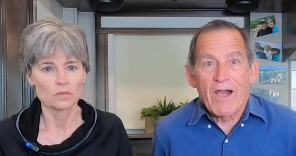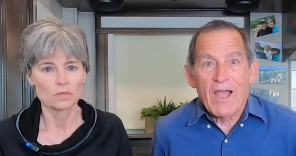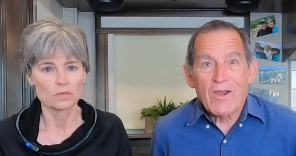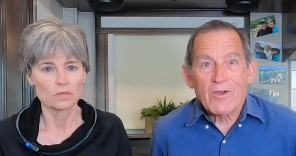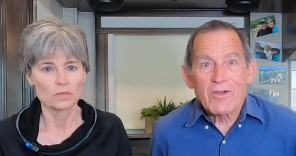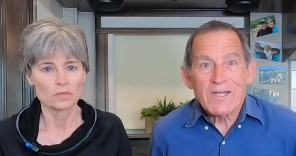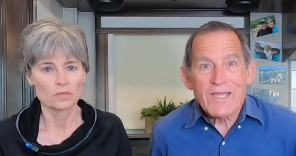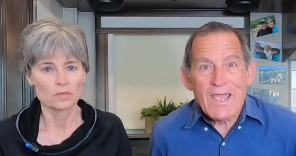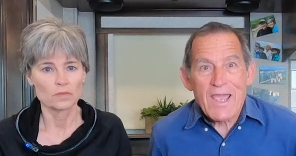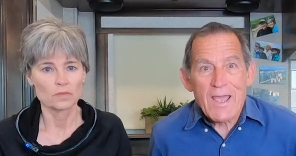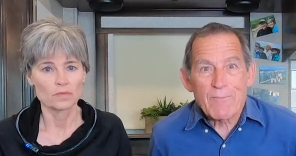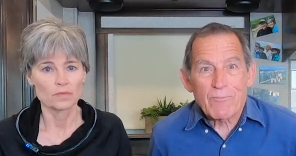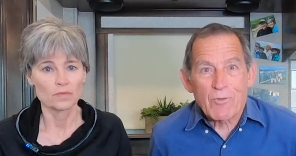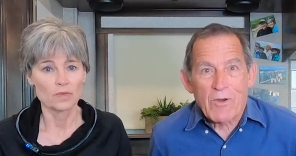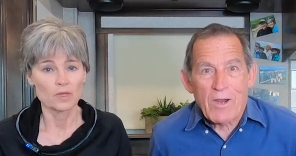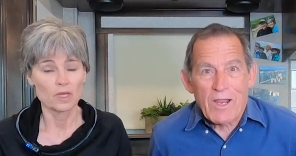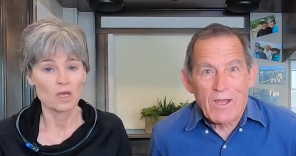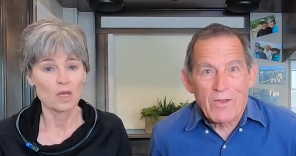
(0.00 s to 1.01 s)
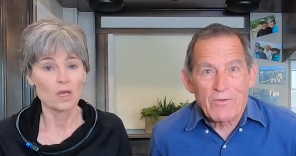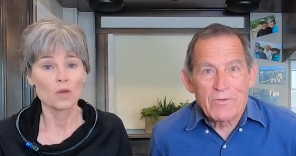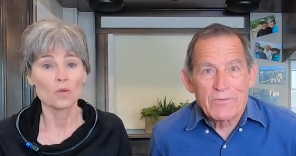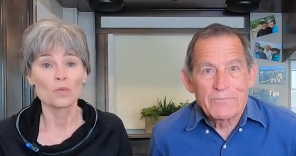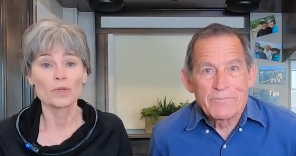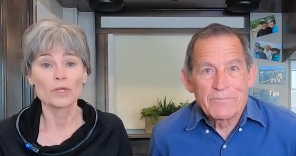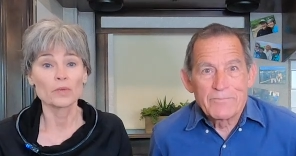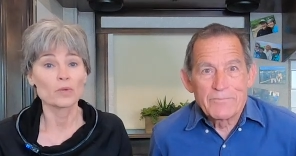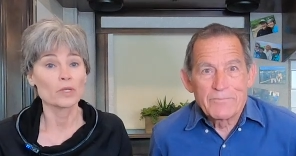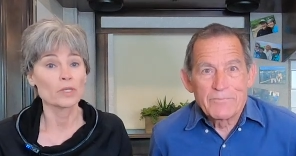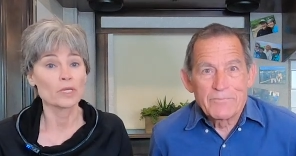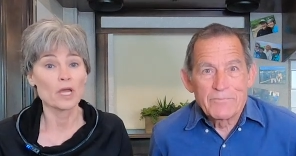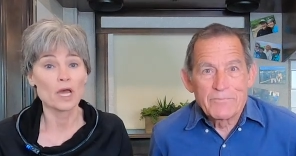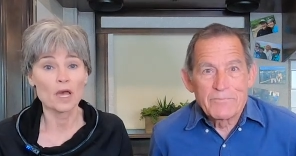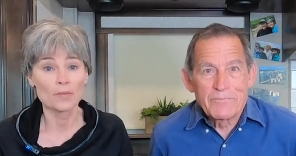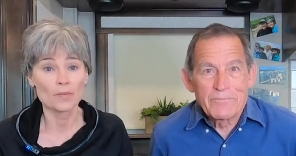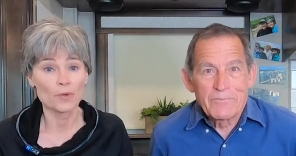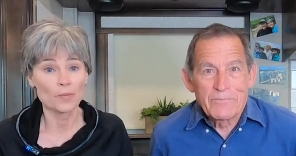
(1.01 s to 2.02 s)
Speaker 1: Fire in the campground.
Speaker 2: We were
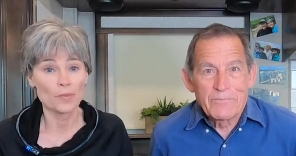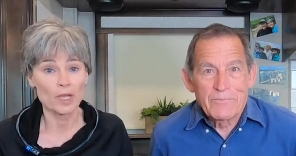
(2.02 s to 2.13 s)
not